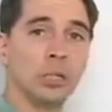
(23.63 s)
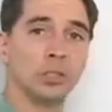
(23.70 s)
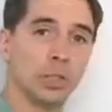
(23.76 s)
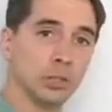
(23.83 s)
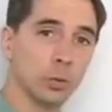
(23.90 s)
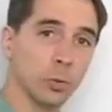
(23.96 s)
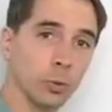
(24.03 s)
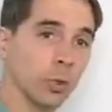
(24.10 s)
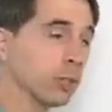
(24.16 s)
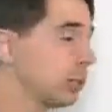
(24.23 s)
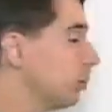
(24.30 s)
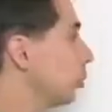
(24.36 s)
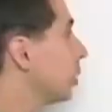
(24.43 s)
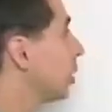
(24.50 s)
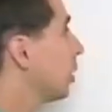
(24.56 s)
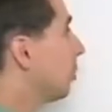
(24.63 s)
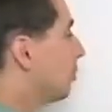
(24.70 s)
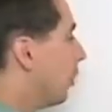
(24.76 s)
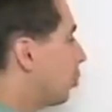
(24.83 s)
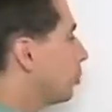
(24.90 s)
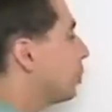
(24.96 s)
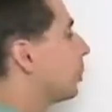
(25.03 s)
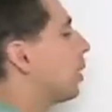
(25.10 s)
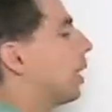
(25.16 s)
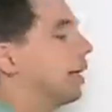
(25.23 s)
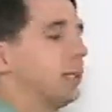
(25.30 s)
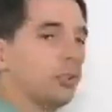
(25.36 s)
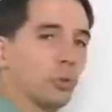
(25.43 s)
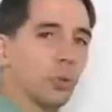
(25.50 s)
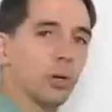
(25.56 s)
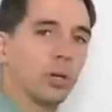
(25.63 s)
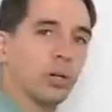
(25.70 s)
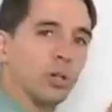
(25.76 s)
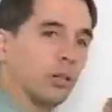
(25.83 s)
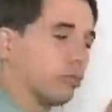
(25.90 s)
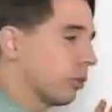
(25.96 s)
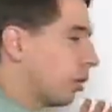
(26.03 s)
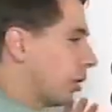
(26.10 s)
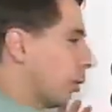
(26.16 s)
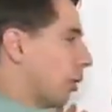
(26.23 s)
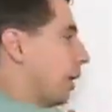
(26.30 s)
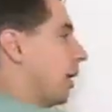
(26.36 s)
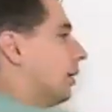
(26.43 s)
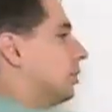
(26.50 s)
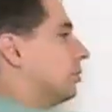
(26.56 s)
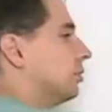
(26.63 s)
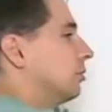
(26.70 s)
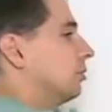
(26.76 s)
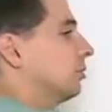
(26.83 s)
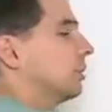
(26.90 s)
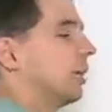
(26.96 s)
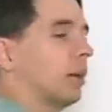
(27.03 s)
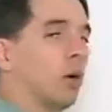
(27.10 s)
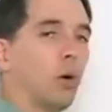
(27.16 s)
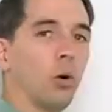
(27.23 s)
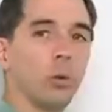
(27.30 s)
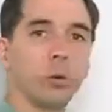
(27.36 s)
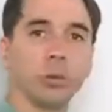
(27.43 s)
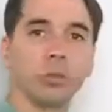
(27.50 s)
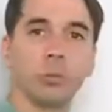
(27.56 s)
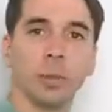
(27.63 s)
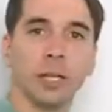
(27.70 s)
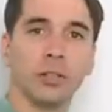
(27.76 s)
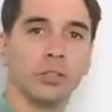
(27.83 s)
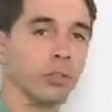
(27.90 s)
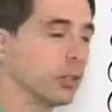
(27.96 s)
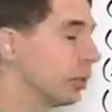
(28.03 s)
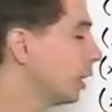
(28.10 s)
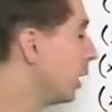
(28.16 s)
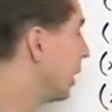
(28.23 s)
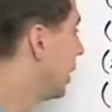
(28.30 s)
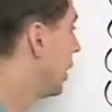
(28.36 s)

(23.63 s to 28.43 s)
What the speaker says: So that's what we're going to do. We're going to multiply each one of these all the way out and get a whole expansion.